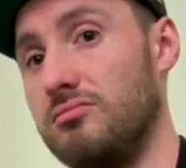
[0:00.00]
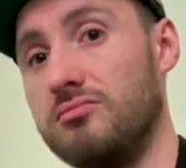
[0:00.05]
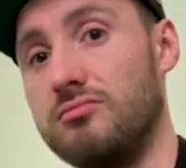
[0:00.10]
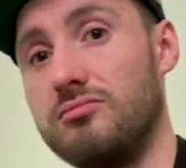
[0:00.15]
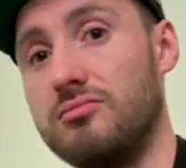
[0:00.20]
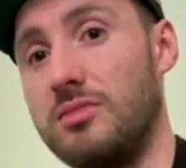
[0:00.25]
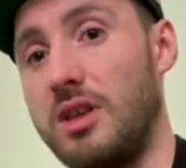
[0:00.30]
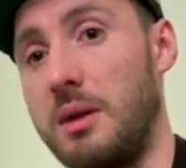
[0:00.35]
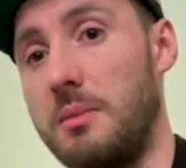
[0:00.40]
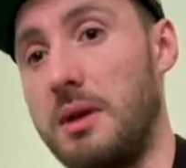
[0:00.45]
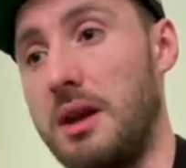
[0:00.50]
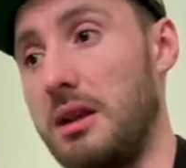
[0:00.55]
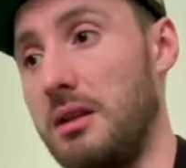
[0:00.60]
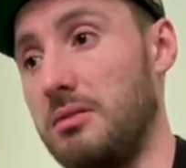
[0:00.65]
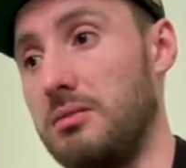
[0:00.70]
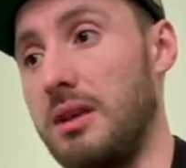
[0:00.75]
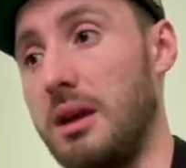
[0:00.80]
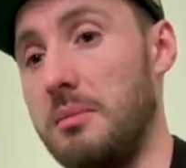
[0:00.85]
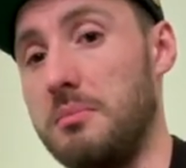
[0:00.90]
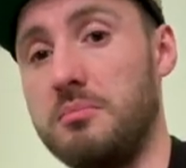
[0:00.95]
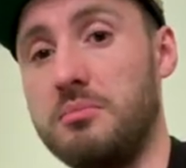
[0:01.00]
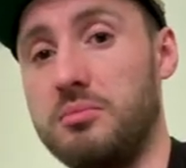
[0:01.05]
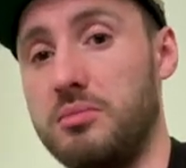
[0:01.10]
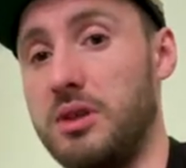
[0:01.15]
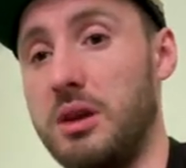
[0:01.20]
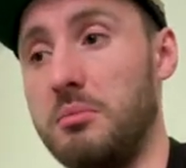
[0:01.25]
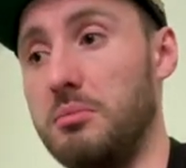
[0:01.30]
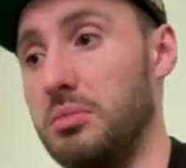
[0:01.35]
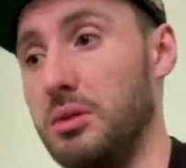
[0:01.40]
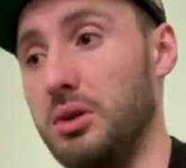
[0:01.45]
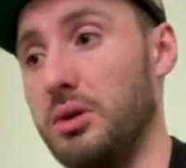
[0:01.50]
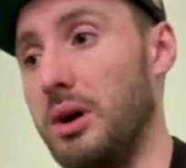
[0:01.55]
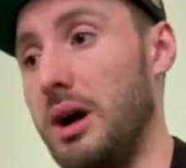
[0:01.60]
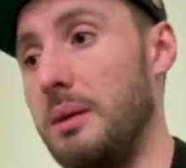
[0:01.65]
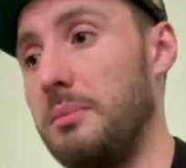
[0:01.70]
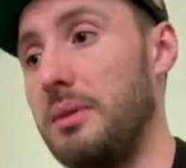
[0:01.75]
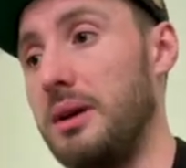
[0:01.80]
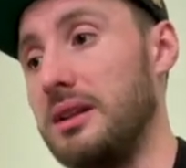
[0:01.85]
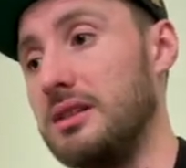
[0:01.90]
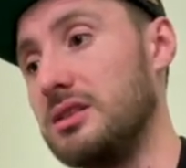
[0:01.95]
they blew
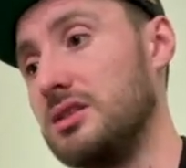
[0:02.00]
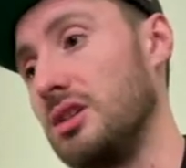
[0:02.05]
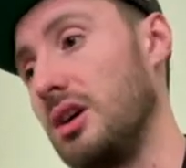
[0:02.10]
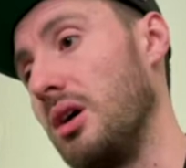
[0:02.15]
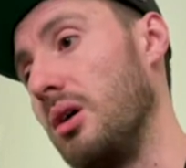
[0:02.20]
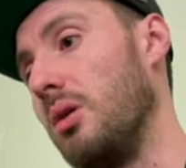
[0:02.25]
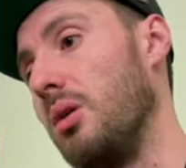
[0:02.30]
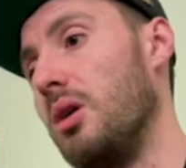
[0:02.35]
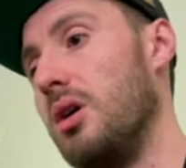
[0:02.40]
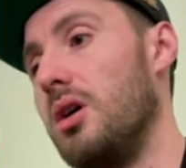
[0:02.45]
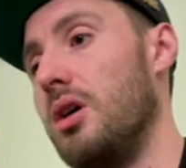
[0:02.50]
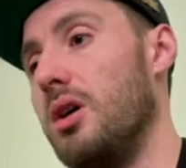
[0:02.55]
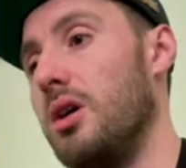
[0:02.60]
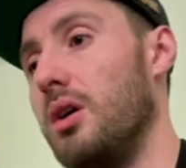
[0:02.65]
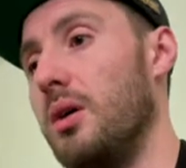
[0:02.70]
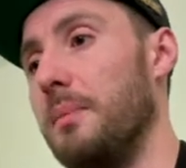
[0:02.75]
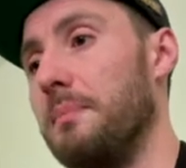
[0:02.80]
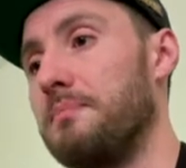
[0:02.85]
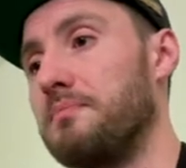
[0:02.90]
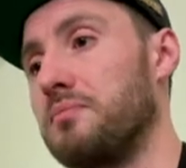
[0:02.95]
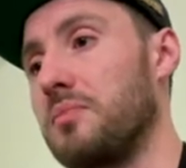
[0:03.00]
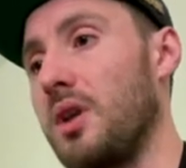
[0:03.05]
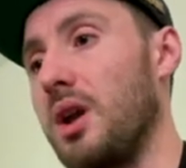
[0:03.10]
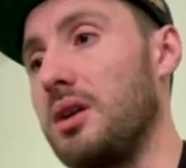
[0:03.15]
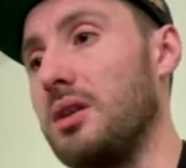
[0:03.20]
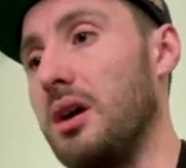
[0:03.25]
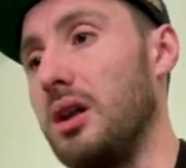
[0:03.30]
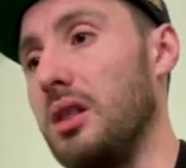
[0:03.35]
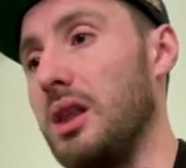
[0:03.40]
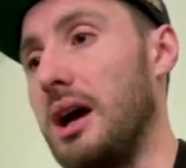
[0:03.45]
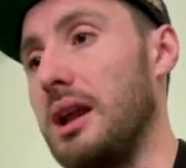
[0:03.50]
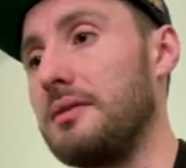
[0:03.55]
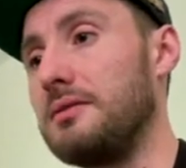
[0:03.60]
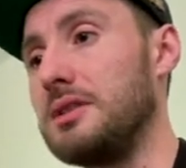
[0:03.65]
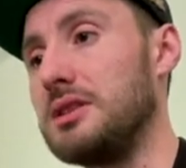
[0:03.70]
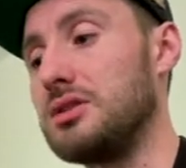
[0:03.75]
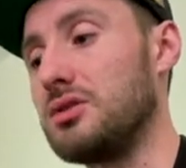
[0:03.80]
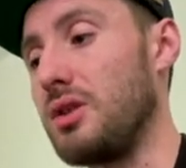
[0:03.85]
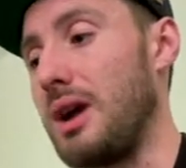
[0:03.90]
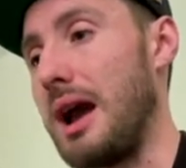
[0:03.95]
up. And so a lot of
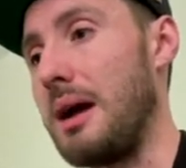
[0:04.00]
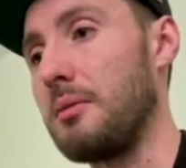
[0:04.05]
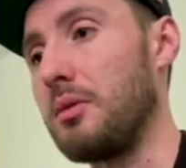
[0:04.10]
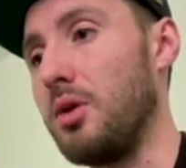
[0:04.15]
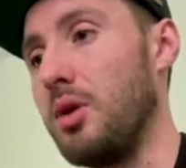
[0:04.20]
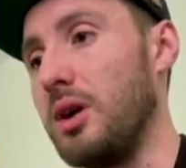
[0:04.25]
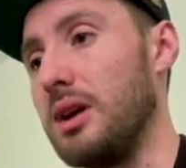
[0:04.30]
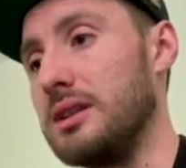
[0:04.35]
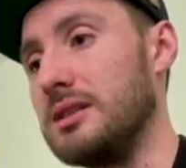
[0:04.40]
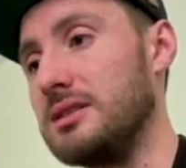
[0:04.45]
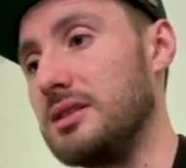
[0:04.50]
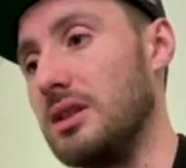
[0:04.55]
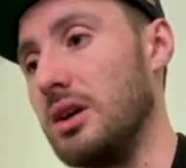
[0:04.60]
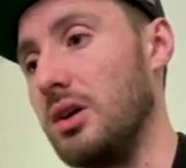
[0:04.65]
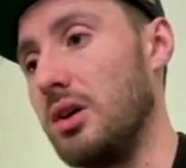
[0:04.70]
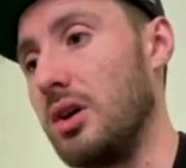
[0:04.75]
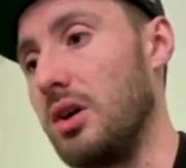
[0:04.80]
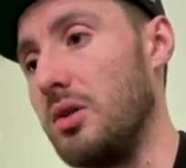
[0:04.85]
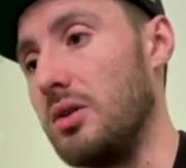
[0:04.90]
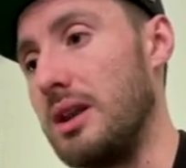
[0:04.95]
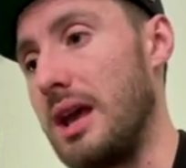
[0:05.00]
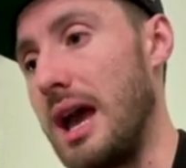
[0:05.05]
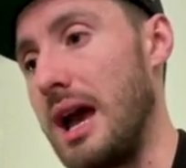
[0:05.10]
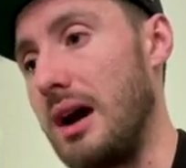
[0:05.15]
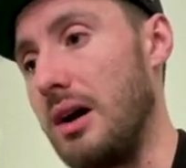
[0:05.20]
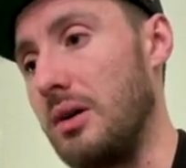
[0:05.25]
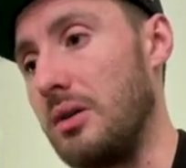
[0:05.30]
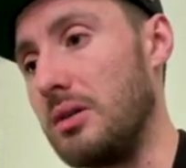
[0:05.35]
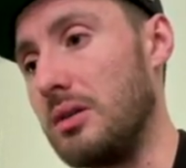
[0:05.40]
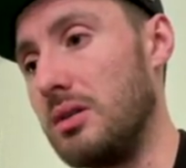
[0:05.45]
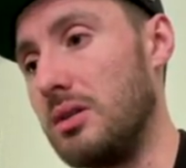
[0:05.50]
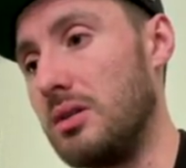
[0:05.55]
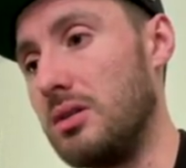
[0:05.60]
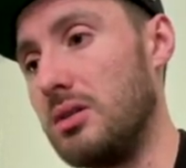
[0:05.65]
these crap coins, they'll go down.